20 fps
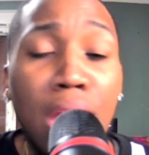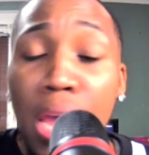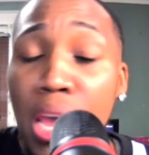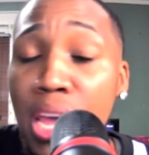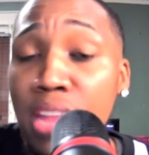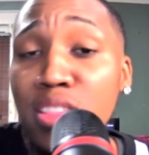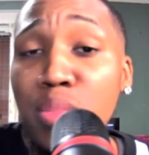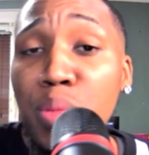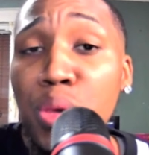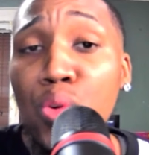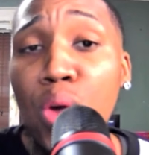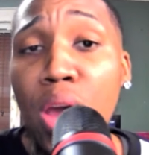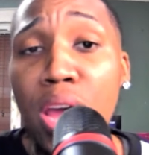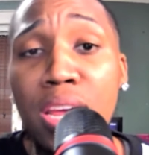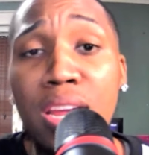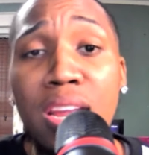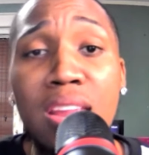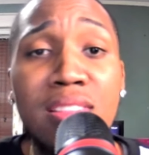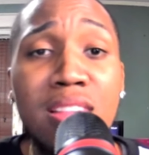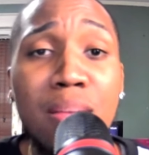And to be quite
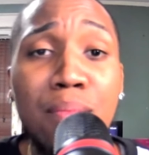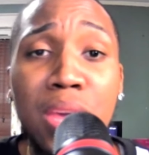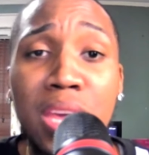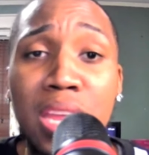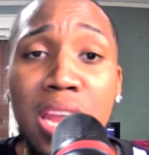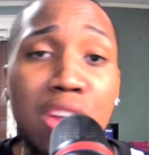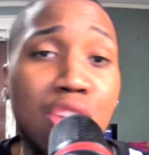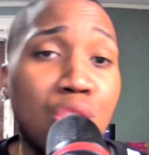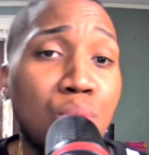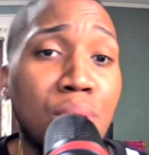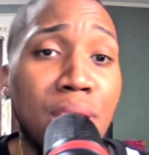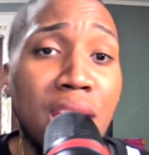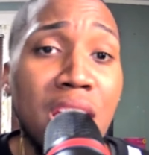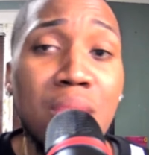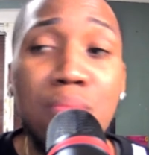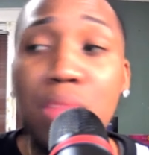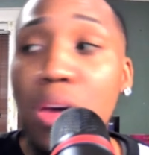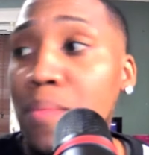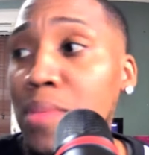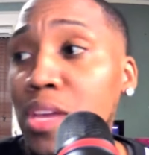honest, I mean, I don't
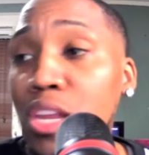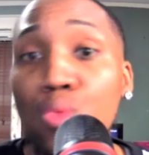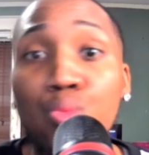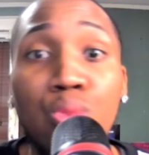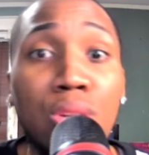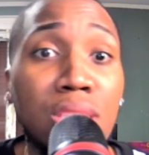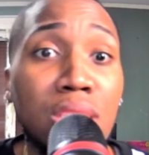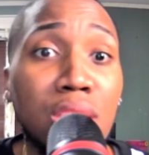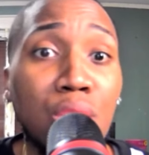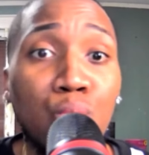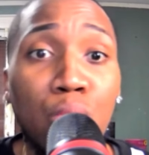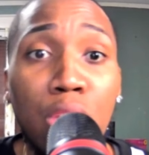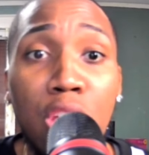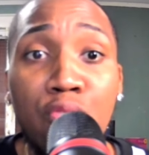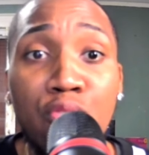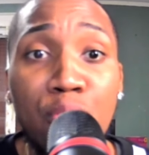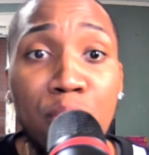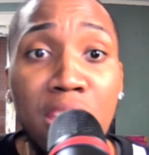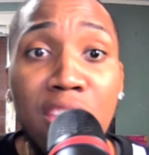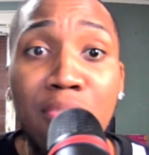blame. Her. I mean, it wouldn't sit well
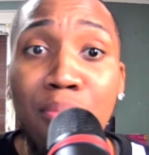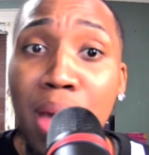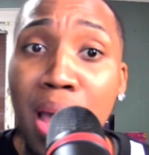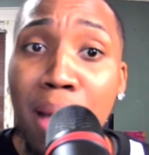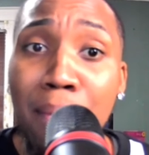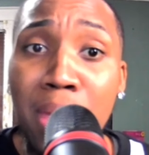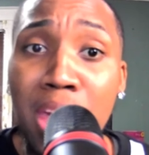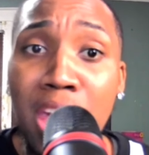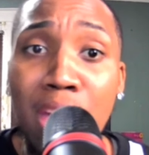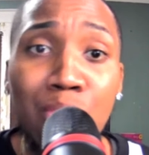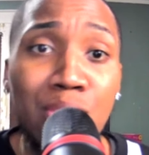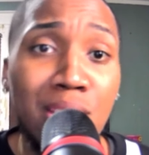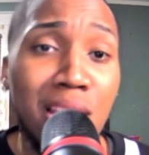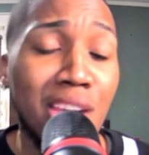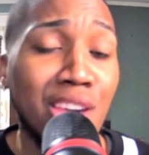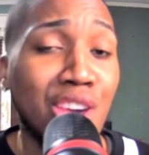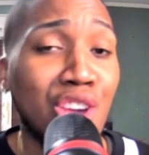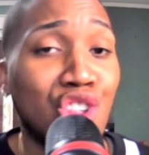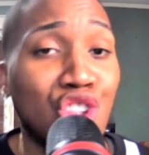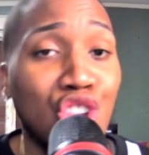with me if my man was out
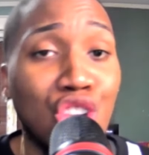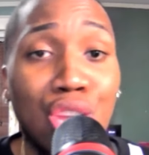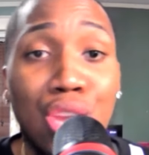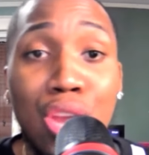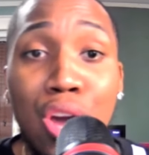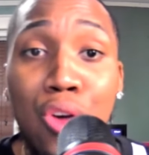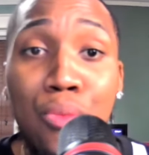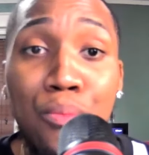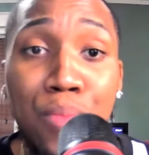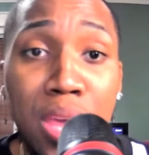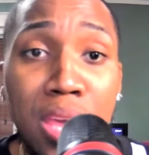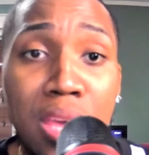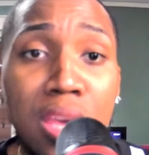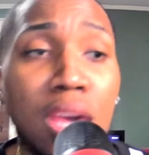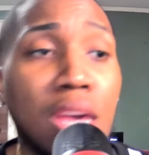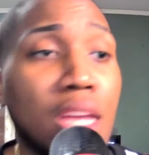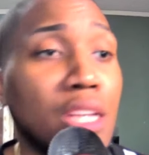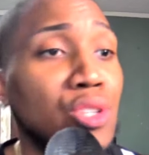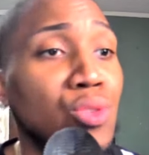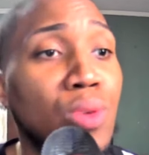here cheating on me
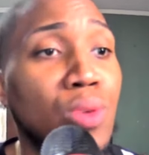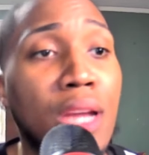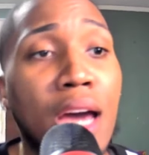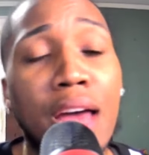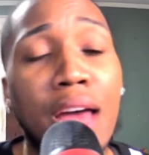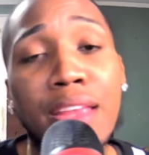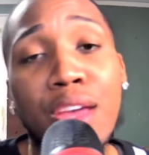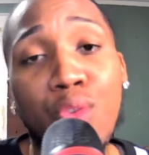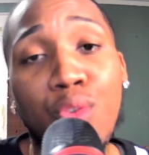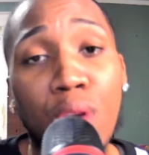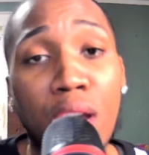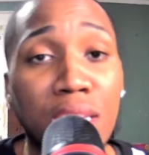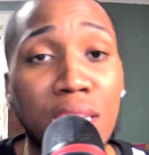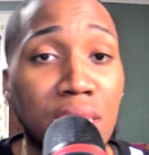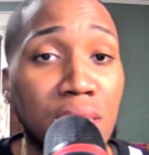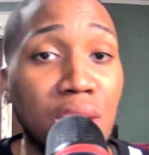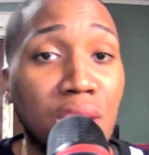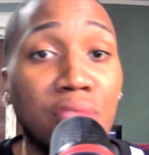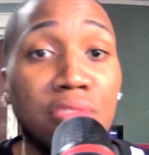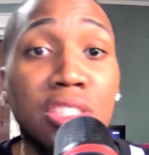and doing all that crazy
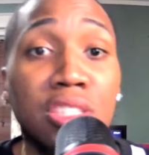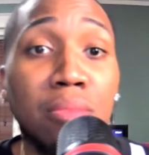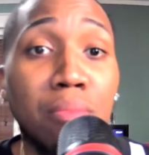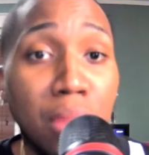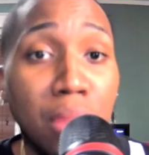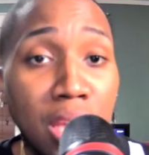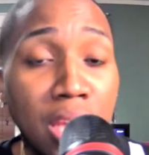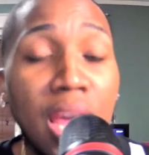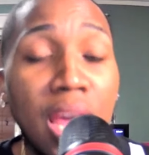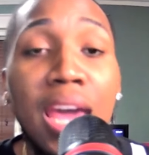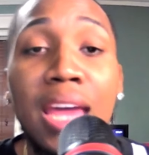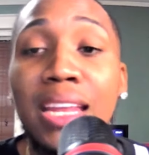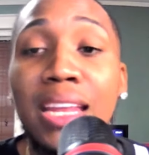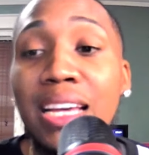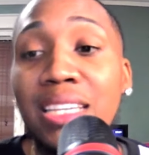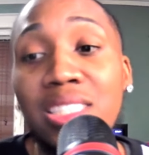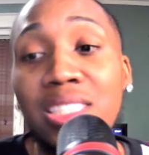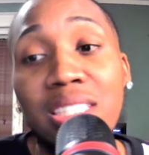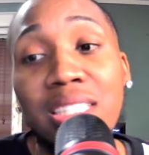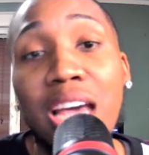stuff to me.
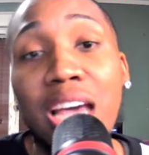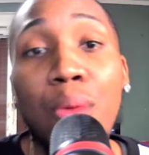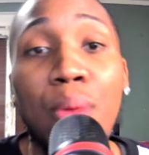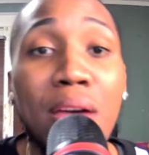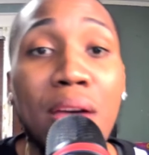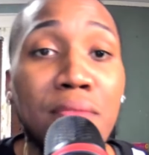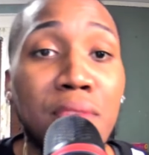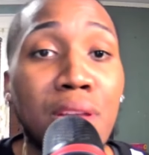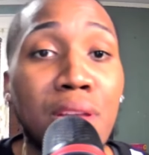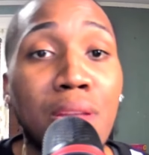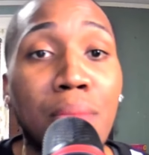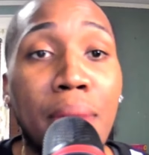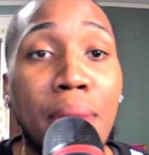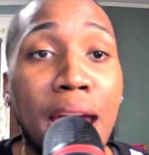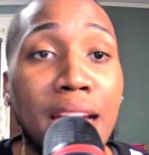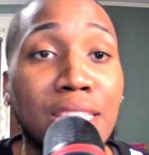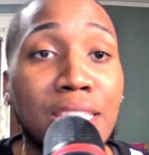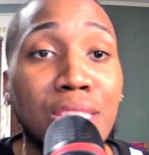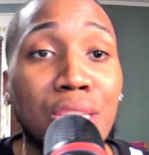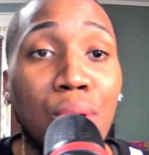That's just how I feel
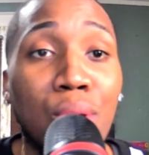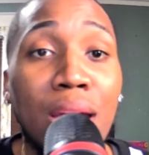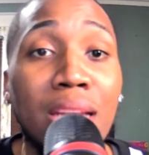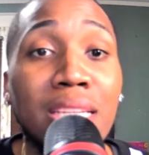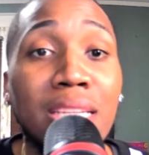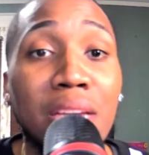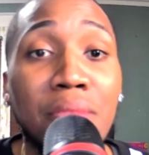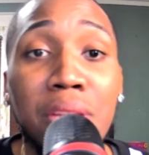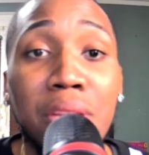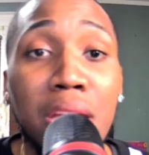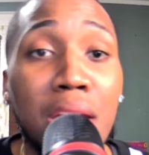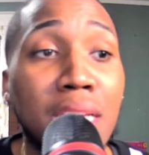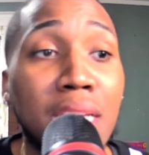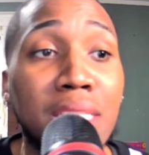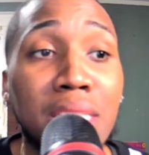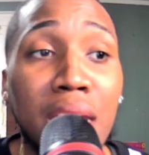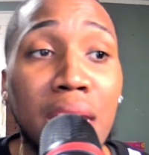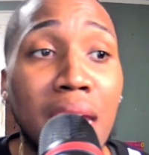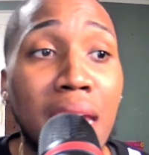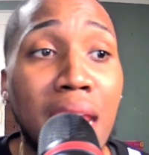about it. So I definitely
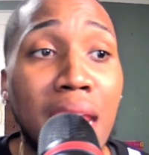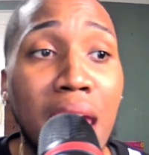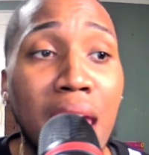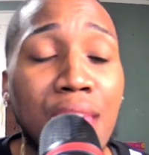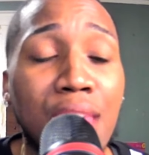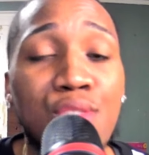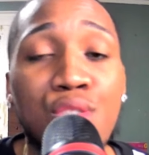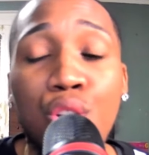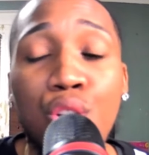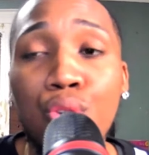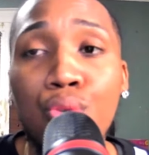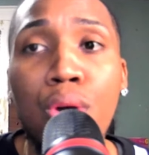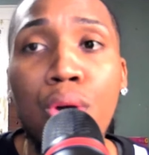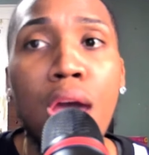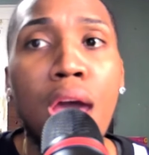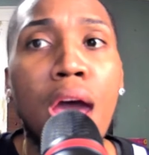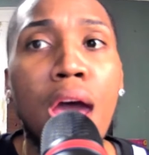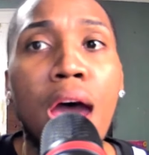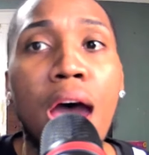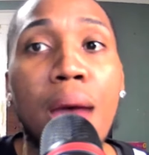understand that. So
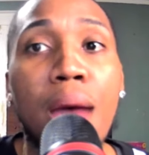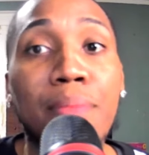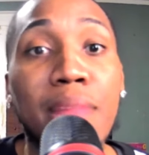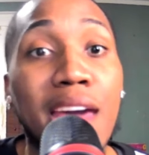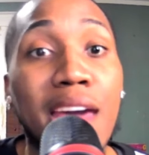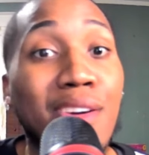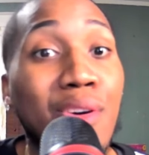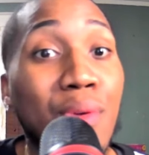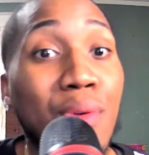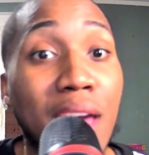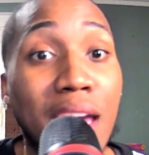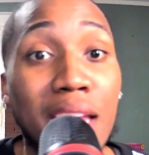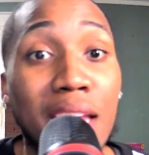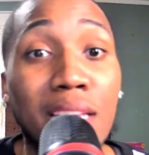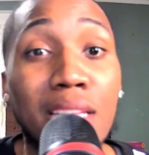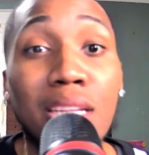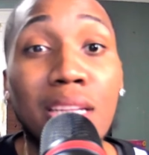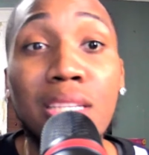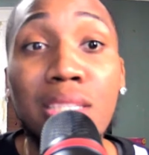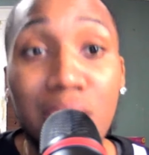I'm like, okay,
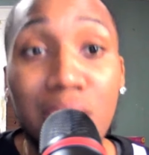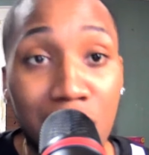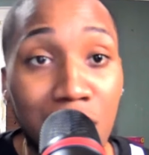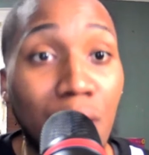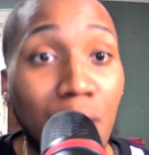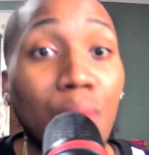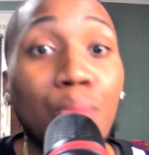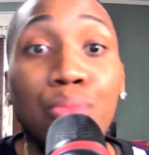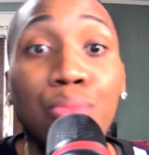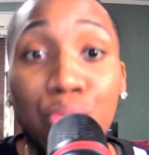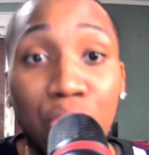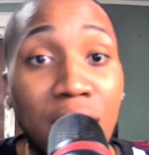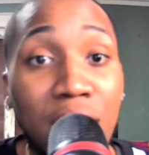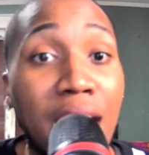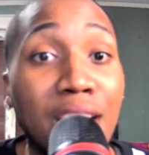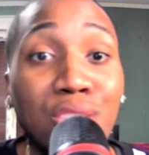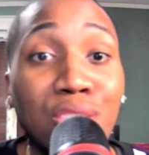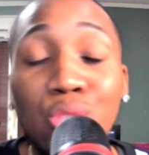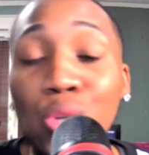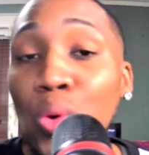this Brooke
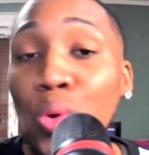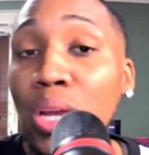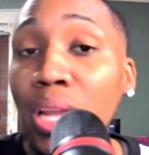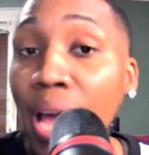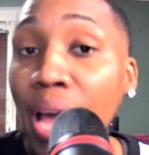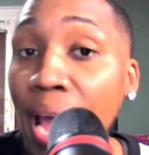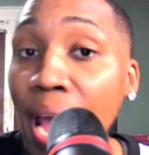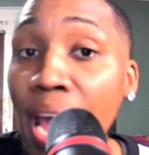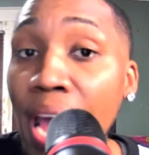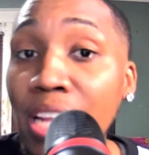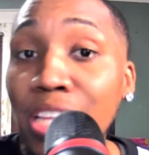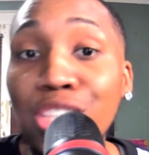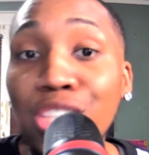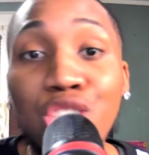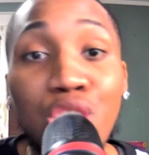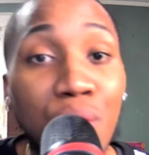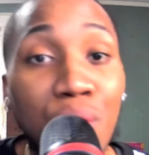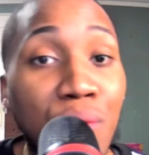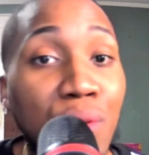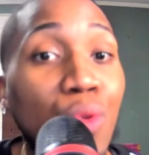got a storyline and
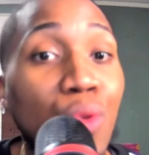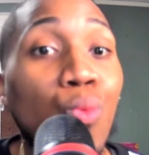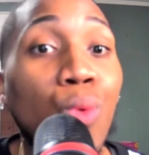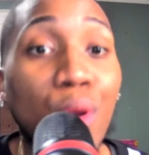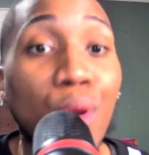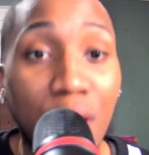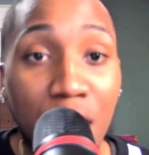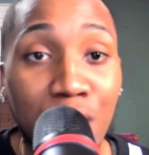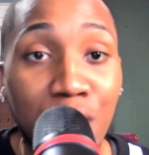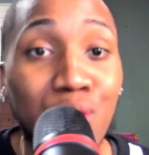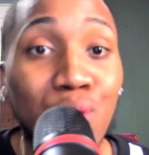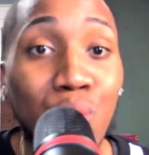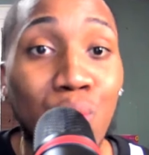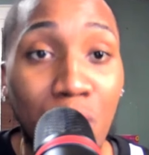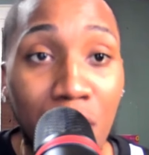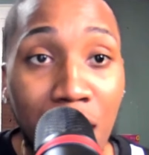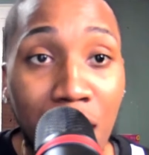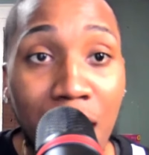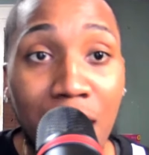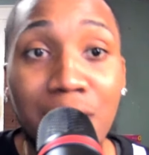she finna work that
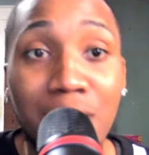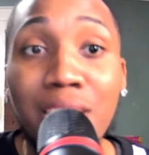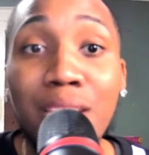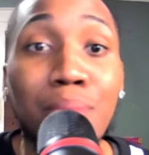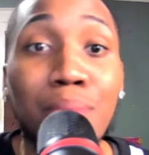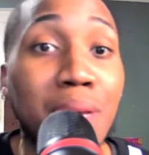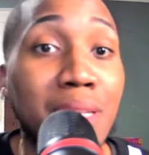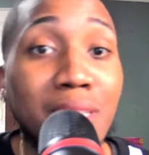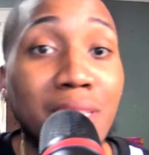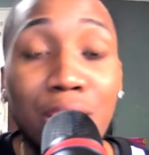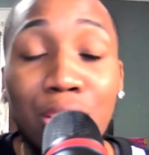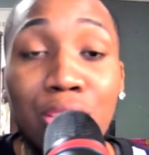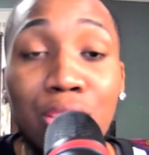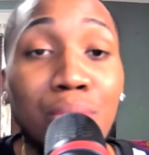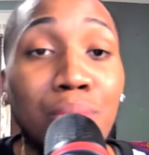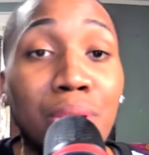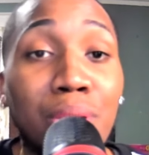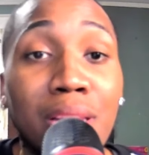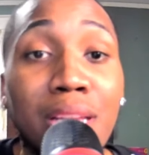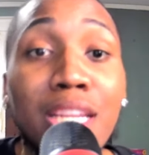storyline to the best of her
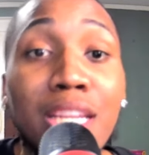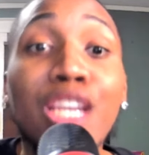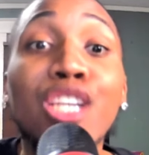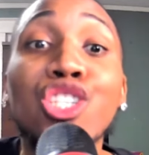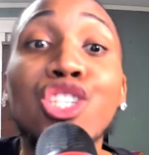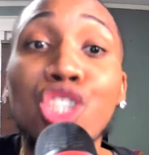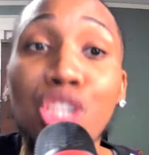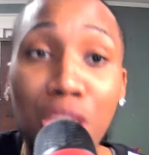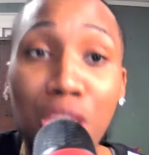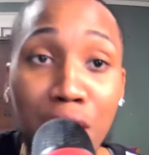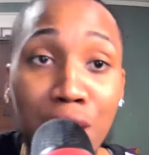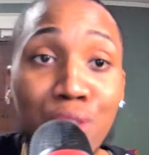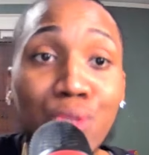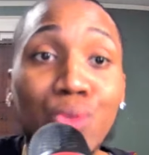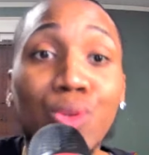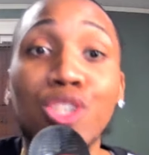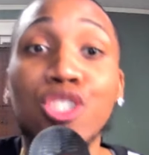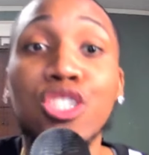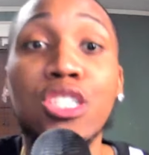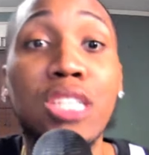ability. And she needs to
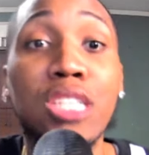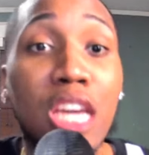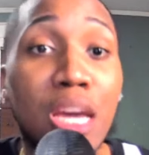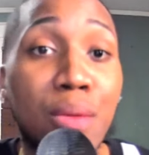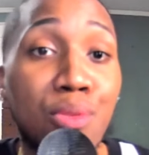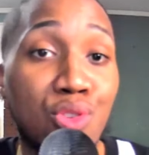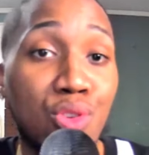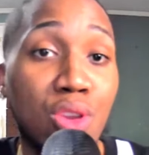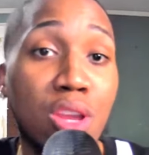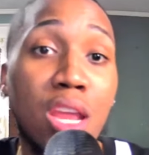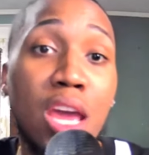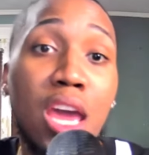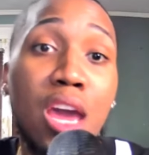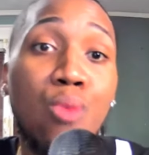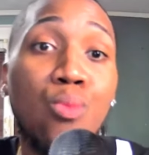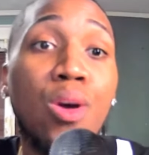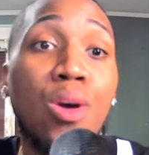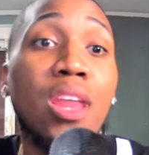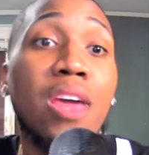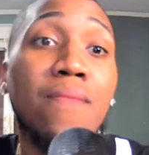because she damn sure didn't have
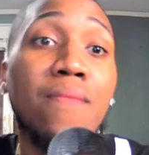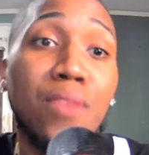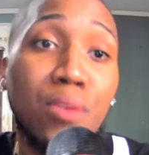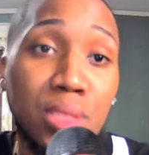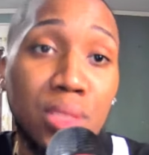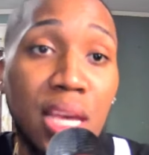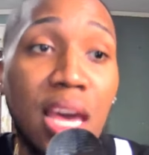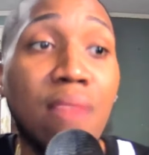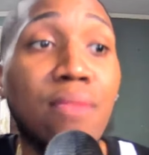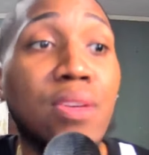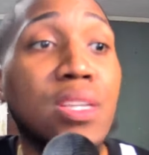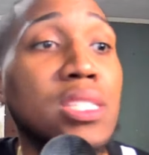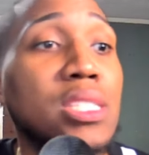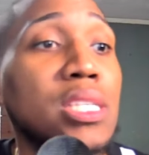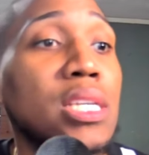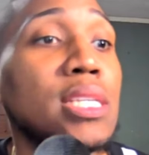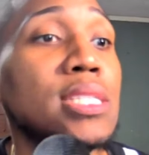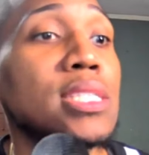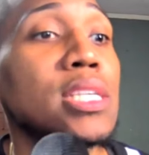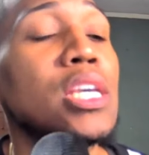one that first half of the
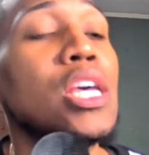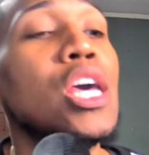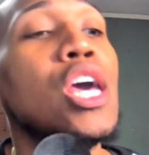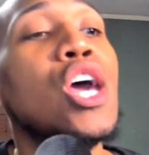season.